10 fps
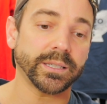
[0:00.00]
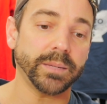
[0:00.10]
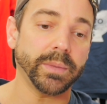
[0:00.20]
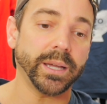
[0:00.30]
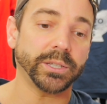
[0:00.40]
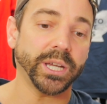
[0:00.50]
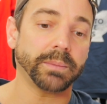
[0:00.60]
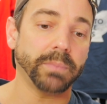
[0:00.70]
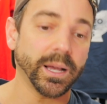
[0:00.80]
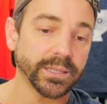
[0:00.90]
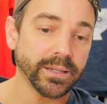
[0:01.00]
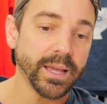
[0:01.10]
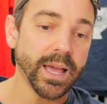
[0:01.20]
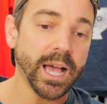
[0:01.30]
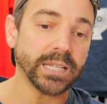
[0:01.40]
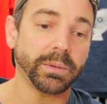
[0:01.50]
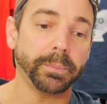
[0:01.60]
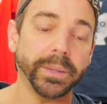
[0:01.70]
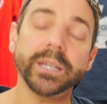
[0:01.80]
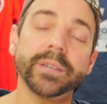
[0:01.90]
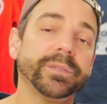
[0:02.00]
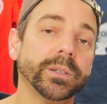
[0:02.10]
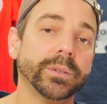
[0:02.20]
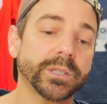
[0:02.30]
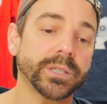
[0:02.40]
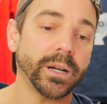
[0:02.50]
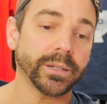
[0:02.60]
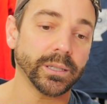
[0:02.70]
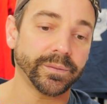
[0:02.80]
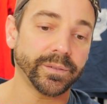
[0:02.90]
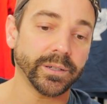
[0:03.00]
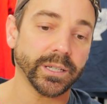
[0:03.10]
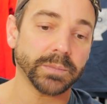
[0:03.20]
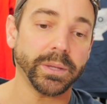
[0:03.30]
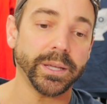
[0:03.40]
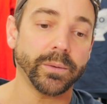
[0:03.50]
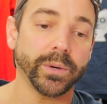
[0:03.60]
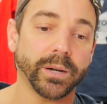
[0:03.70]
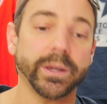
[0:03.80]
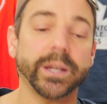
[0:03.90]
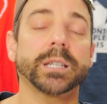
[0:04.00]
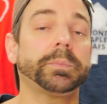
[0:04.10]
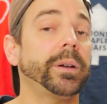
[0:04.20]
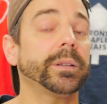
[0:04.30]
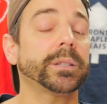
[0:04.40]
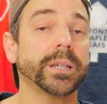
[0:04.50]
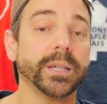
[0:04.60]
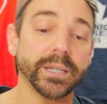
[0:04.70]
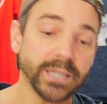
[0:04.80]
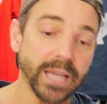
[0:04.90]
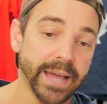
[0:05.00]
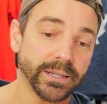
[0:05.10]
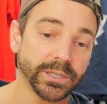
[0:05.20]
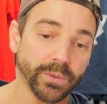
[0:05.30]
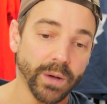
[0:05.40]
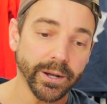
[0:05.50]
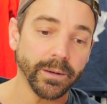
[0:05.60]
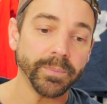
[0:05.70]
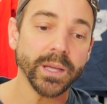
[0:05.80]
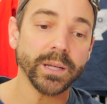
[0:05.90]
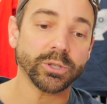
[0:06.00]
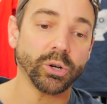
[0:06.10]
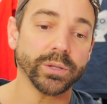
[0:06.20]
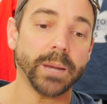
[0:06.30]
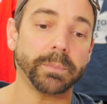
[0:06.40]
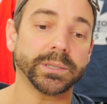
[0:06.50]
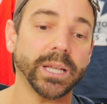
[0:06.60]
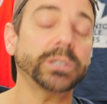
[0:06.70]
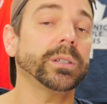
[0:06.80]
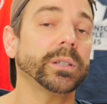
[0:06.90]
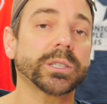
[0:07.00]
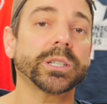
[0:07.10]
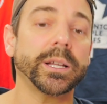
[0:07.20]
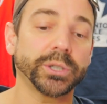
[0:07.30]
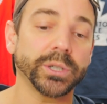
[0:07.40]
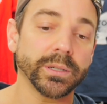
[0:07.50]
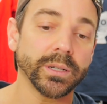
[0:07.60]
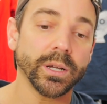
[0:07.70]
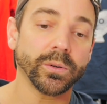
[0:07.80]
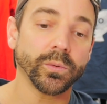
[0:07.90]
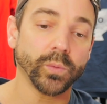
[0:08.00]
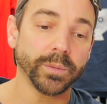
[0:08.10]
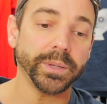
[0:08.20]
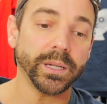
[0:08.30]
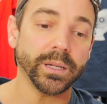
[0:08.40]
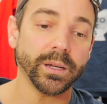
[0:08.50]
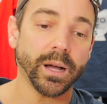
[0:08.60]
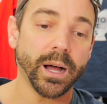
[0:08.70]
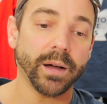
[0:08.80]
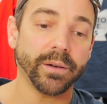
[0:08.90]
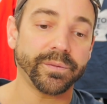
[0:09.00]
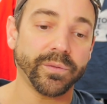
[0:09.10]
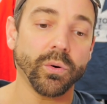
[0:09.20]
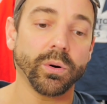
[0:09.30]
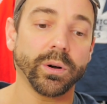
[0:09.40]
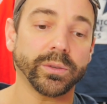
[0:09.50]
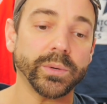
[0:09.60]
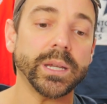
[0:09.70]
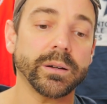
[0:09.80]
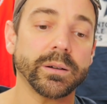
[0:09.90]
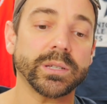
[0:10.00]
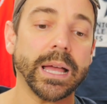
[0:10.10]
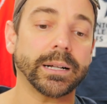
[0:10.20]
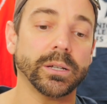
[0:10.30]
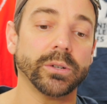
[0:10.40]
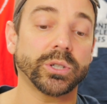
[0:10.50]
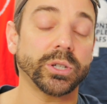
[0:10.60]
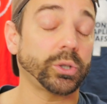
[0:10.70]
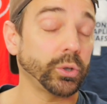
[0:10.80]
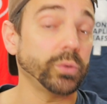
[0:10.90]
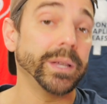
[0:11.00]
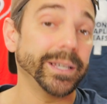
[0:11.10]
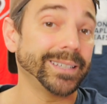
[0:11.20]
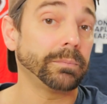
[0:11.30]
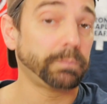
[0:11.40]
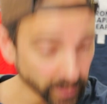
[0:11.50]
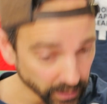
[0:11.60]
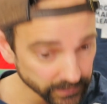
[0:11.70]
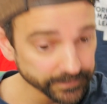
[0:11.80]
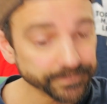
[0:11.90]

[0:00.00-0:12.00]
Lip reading: teammate Jake Muzzin has been a big influence on Clifford, explaining what a great experience he's had in Toronto, told that a potential extension would be for 3 years at close to $2 million per.